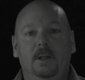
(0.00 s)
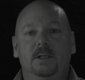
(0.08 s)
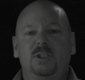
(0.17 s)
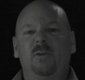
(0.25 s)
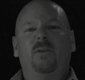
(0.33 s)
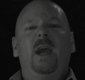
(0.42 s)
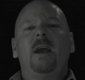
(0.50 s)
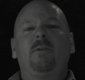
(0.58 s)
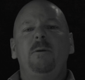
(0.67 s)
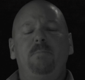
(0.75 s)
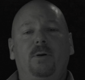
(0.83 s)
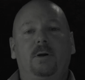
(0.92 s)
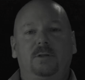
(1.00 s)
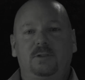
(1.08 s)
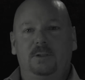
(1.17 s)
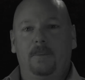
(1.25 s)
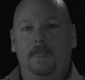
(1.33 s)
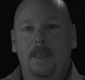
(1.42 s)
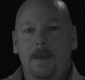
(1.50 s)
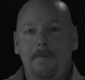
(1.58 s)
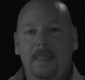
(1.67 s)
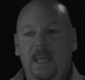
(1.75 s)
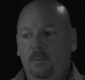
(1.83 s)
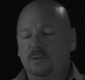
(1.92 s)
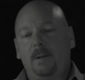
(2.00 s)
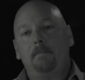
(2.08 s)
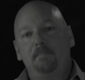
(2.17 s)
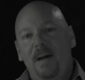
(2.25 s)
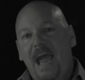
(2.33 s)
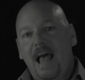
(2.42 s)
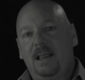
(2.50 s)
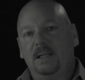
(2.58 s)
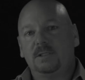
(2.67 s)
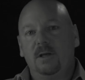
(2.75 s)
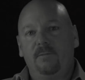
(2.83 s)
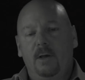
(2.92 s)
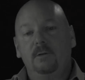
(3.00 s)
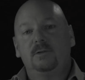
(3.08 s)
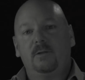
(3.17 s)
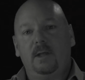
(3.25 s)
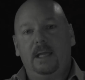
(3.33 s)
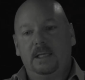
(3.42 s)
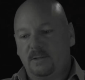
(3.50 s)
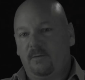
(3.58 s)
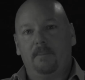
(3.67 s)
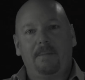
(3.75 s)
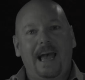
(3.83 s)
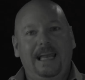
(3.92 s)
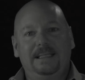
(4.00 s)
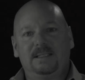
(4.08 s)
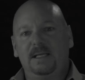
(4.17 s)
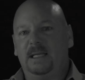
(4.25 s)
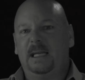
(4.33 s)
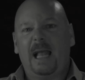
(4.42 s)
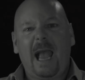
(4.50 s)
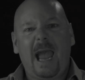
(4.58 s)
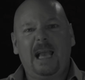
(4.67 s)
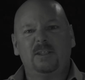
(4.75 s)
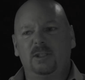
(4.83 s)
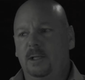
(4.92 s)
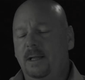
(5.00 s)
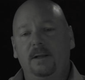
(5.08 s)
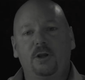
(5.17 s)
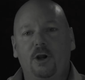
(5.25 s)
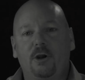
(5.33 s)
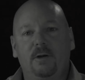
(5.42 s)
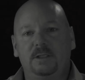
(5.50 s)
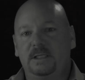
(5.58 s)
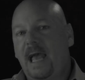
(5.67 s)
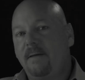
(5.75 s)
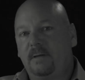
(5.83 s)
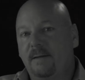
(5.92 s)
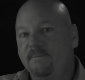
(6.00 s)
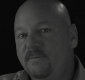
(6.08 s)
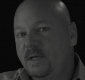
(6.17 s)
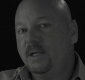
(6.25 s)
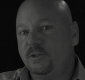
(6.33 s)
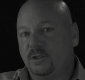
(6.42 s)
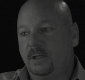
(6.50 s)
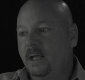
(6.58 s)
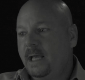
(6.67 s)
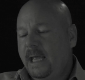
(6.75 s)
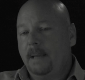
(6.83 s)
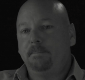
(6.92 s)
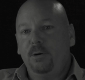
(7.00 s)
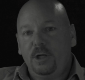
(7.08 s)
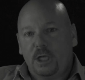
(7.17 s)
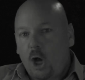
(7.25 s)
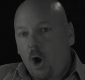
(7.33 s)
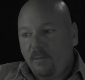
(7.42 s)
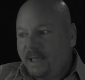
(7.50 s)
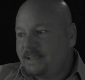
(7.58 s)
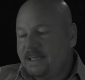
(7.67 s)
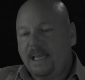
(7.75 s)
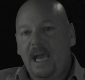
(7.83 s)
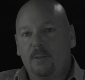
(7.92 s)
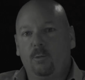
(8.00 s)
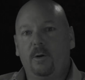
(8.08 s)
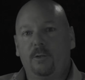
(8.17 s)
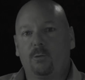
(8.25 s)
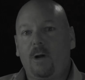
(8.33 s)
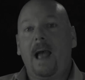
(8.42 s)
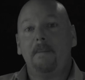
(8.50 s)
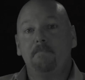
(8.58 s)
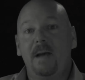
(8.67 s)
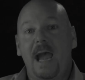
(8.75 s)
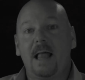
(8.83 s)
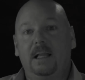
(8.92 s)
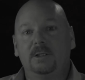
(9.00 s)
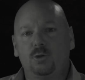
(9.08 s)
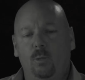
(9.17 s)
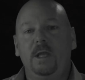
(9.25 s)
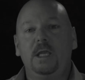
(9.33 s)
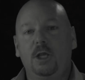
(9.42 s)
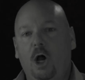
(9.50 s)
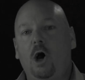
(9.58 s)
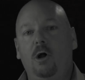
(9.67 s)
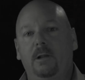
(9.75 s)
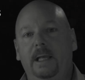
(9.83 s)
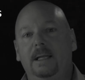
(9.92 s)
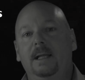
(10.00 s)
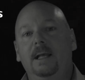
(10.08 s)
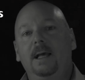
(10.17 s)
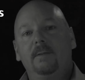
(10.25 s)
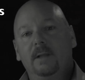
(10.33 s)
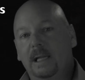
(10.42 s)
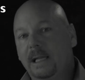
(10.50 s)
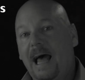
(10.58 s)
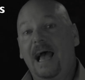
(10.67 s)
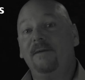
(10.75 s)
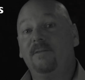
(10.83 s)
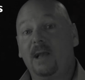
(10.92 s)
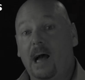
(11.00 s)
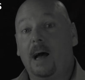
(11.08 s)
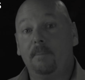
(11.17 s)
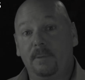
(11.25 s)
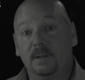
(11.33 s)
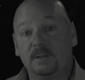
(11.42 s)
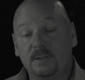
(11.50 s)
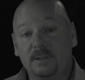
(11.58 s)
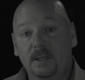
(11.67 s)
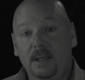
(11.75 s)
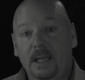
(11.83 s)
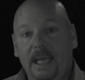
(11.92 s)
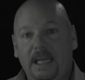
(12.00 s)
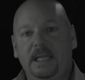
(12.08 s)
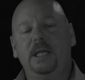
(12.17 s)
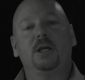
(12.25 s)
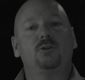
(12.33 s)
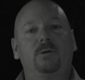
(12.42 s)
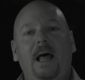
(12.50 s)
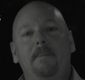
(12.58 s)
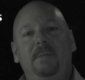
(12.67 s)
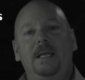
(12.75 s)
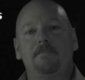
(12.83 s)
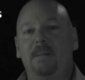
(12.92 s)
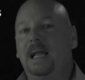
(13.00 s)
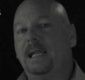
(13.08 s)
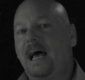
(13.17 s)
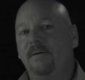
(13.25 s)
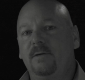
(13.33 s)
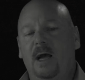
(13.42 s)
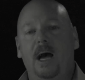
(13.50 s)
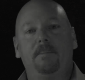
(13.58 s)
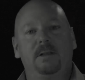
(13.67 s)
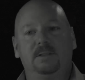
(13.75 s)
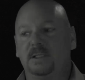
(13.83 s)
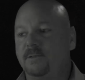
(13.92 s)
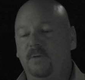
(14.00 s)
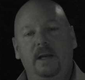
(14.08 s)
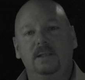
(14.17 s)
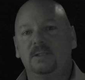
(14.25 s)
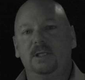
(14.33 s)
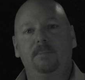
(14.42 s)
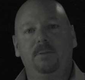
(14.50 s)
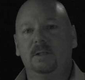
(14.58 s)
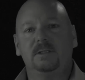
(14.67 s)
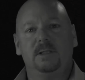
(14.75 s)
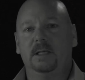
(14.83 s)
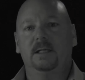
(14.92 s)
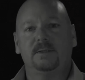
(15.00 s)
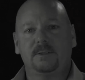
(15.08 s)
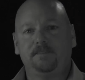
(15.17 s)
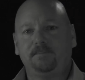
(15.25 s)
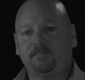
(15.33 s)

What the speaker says: So for every person, it was a balance of those things, of a mindset and action and courage and having a vision and putting all that together with the right balance. We call it the life compass. And here's what I mean by life compass. It's very simple as this.